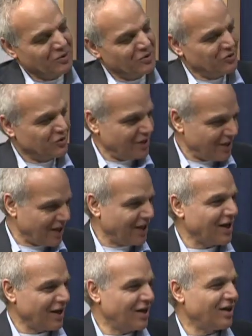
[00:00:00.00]
when you say a,
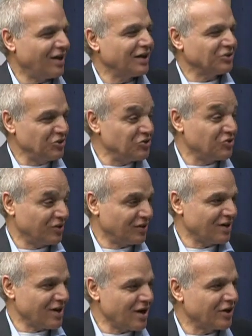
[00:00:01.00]
a teacher
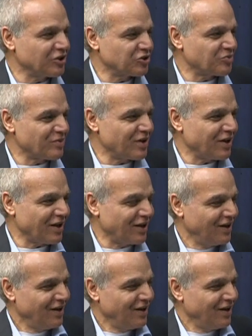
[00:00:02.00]
encouraged me, and then,